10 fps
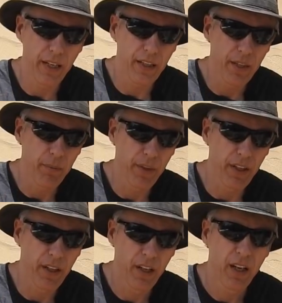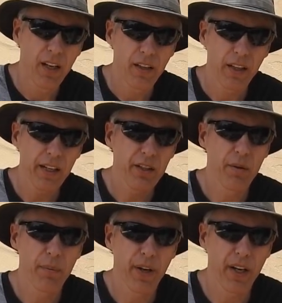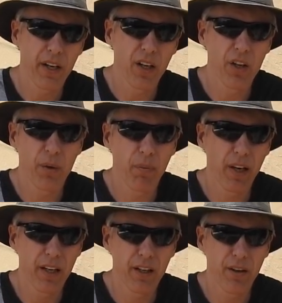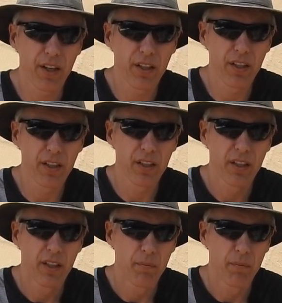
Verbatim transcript: hits something. They like to compare other plane crashes,